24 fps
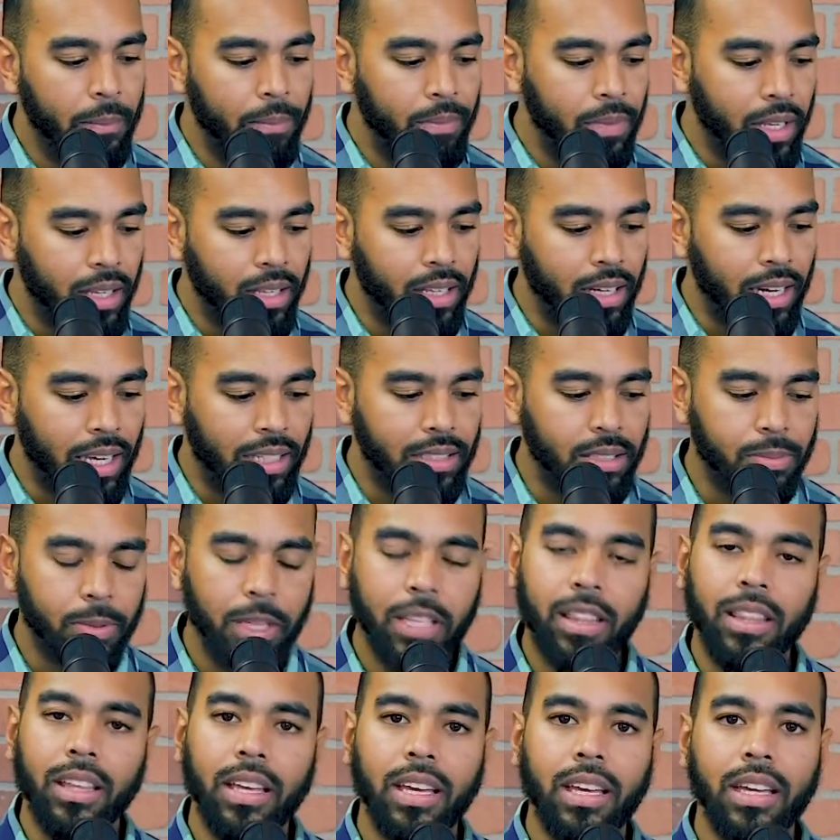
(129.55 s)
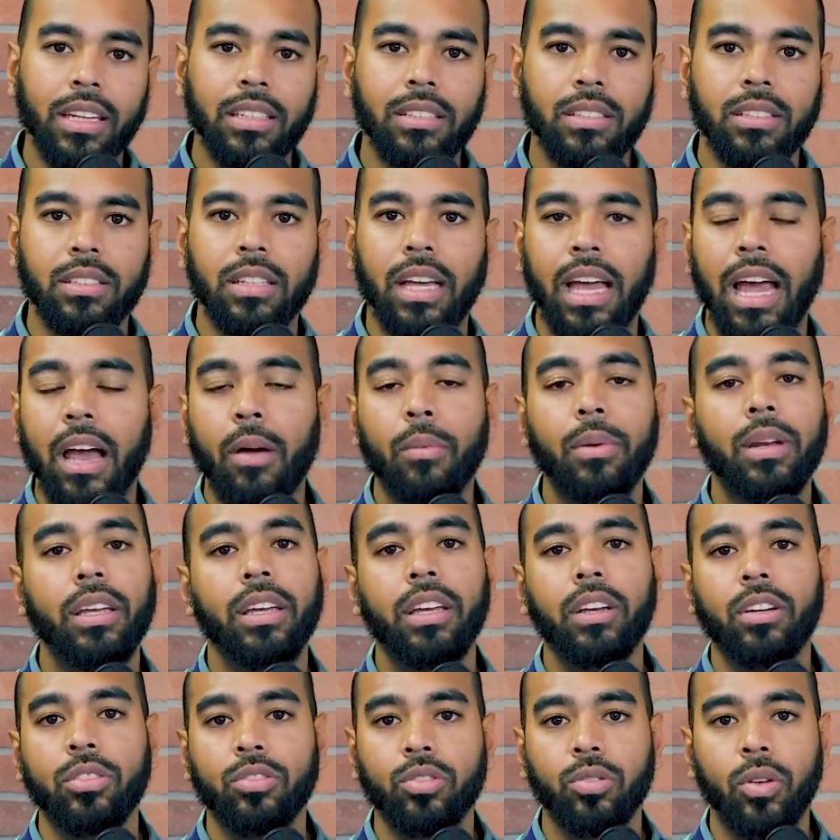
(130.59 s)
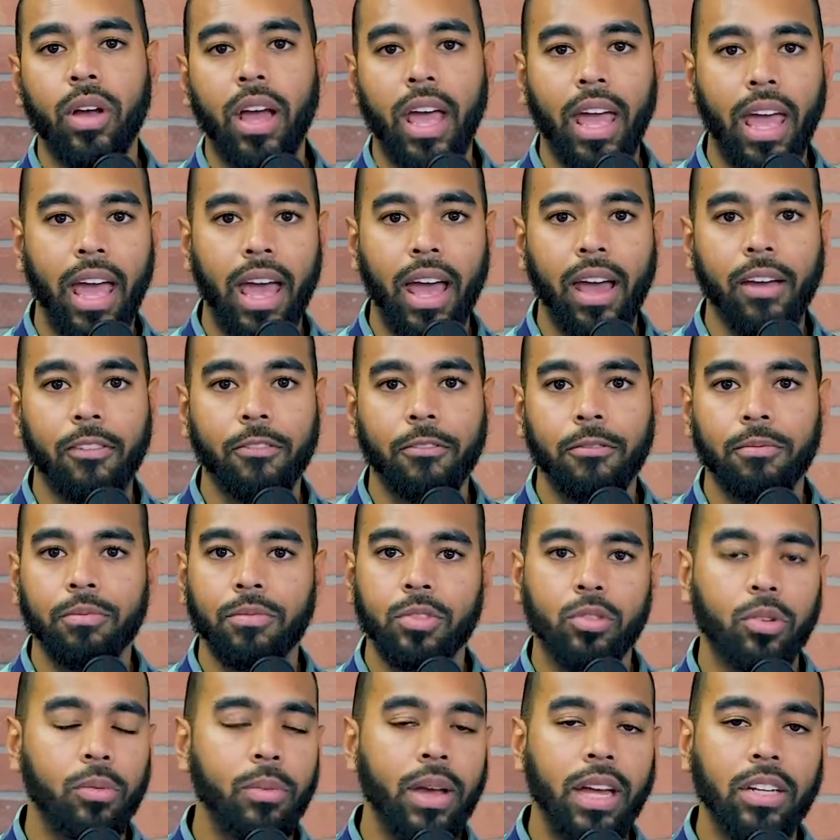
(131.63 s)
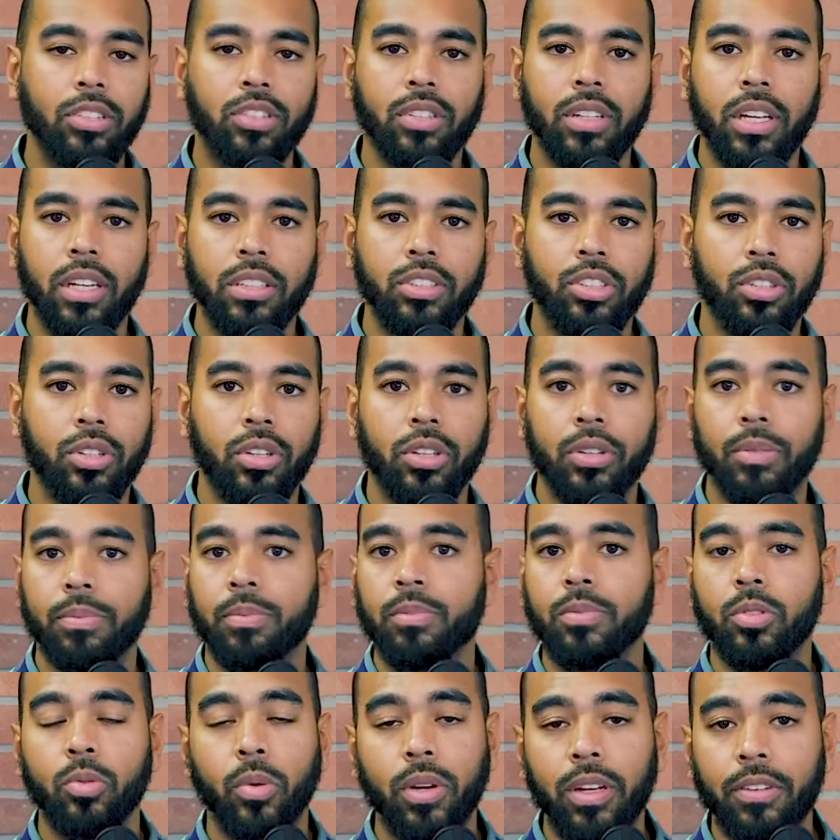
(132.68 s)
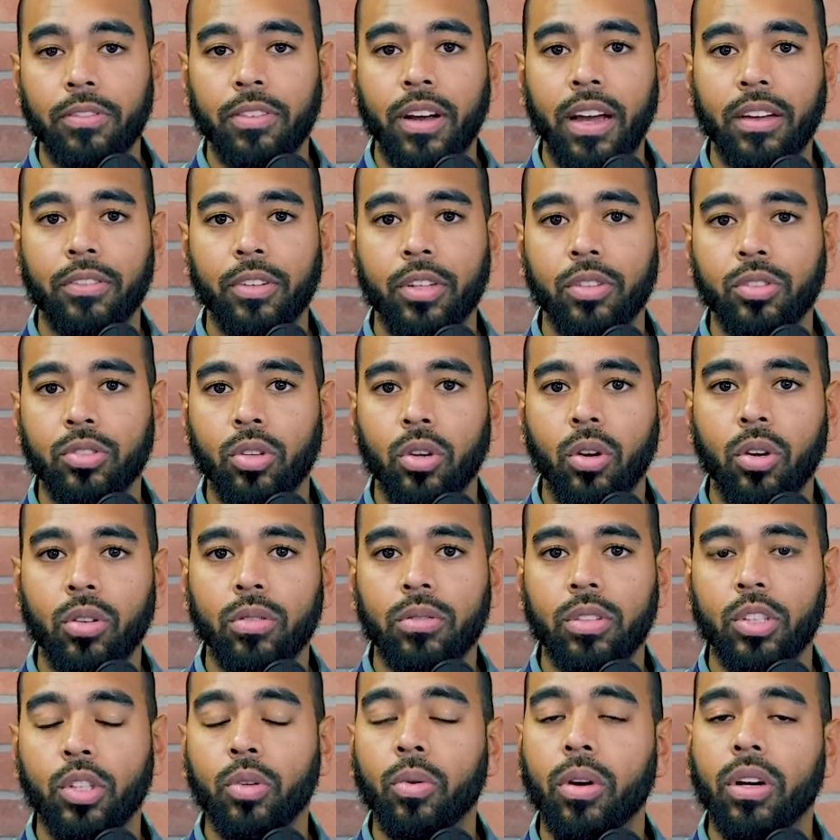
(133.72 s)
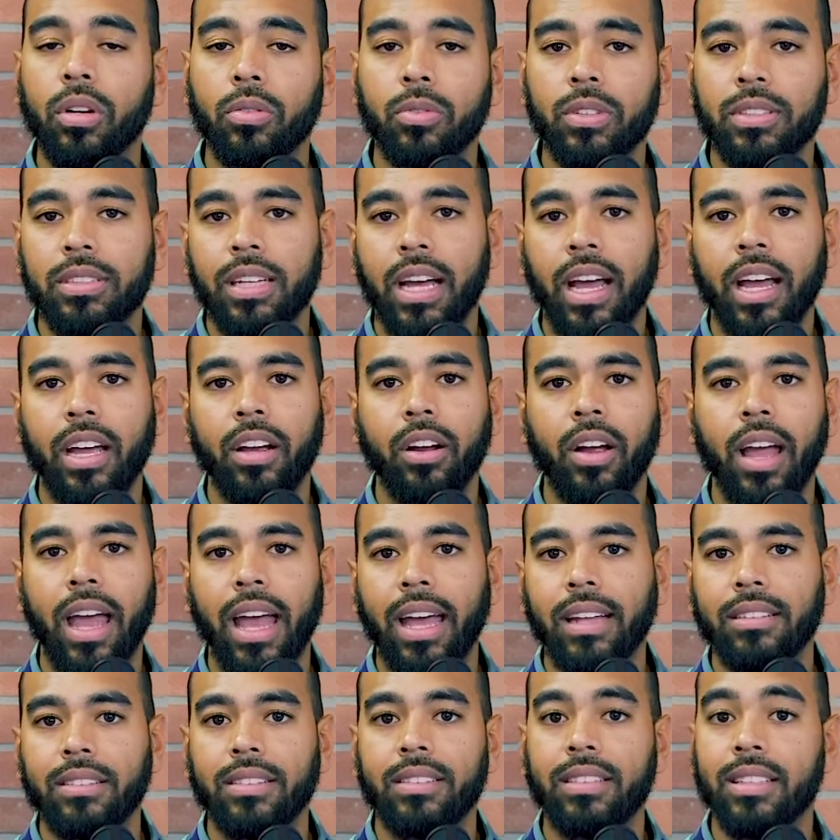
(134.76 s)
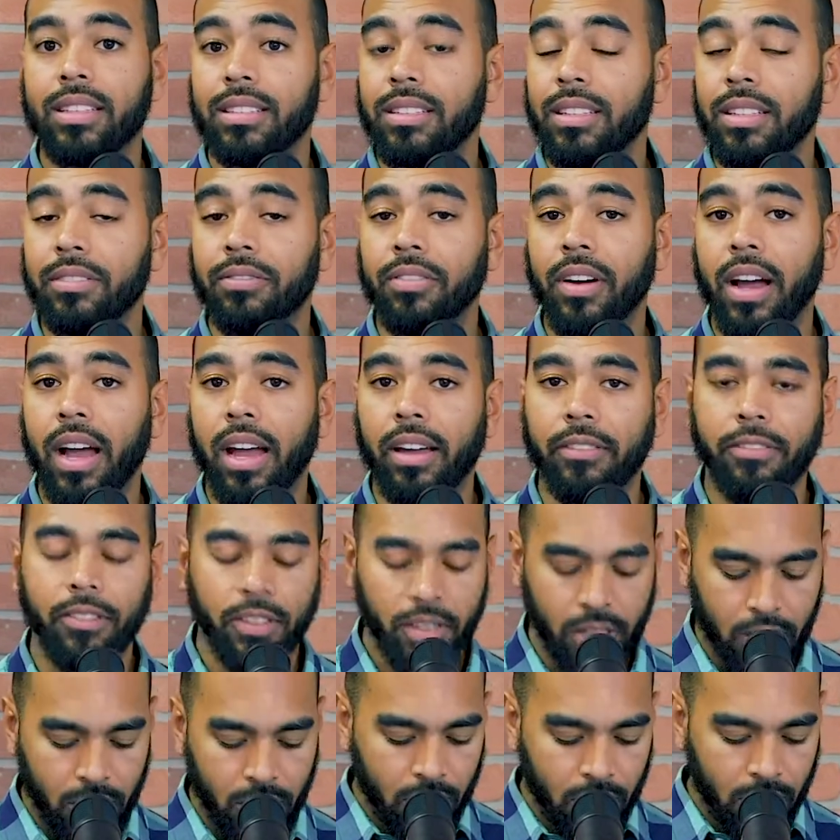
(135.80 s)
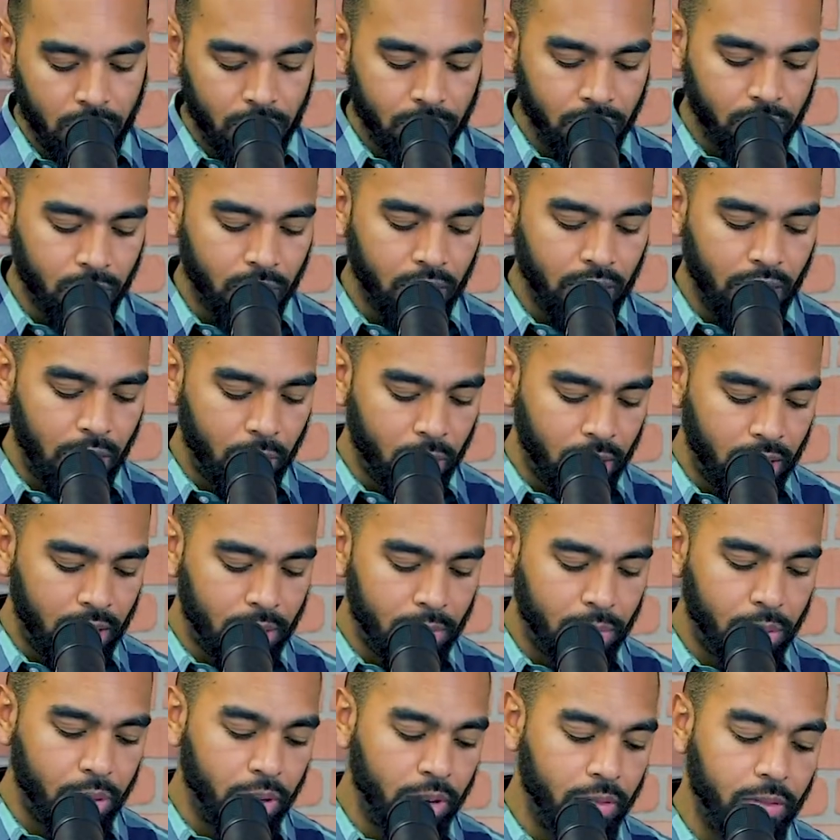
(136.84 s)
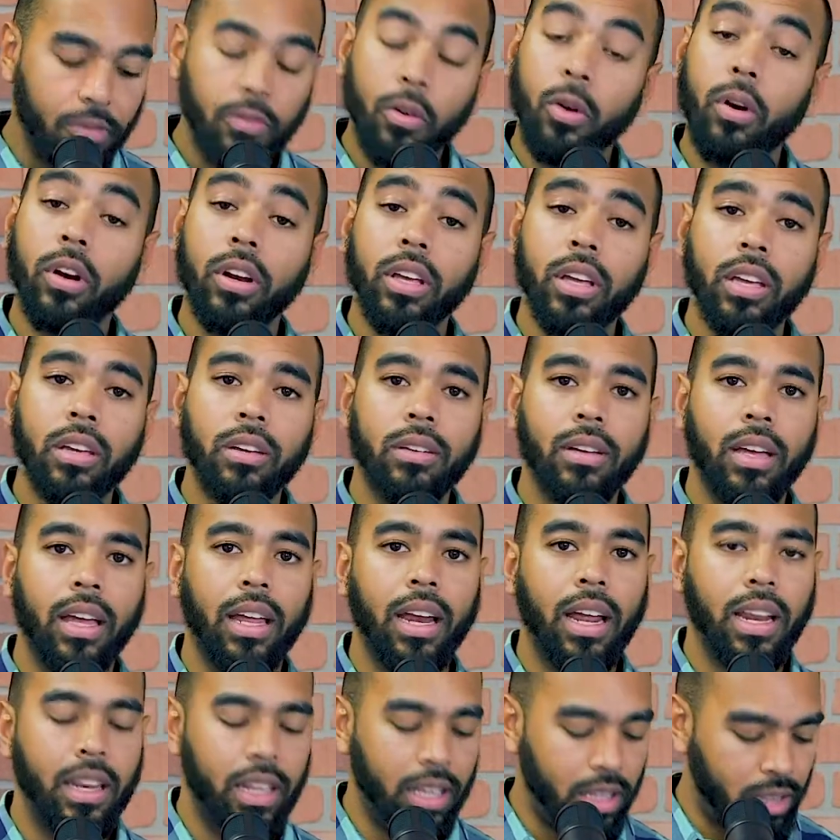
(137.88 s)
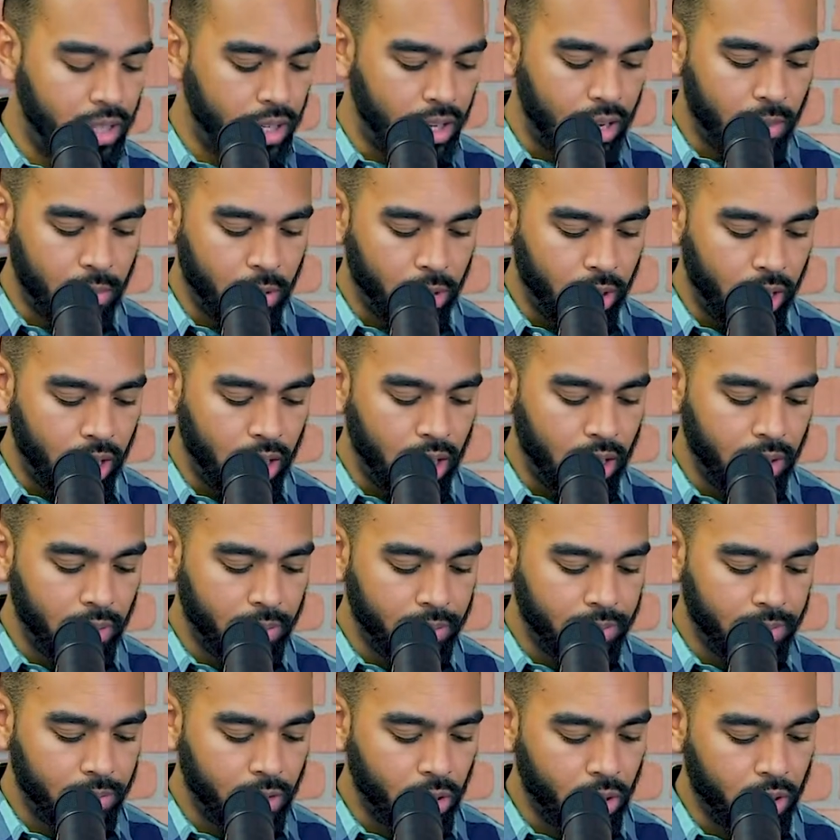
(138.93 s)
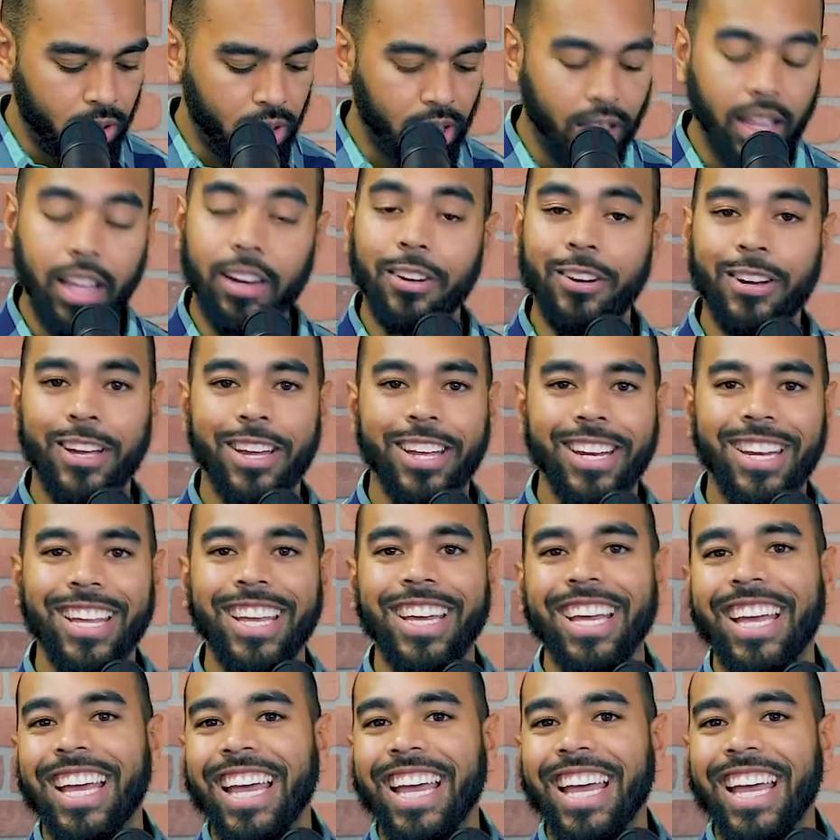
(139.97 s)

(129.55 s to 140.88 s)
Then the next big thing is, how many years do I have? So imagine that you're 25 years old, you want to retire at 65. So then I would input 40 and I'd hit the number in, or the letter in.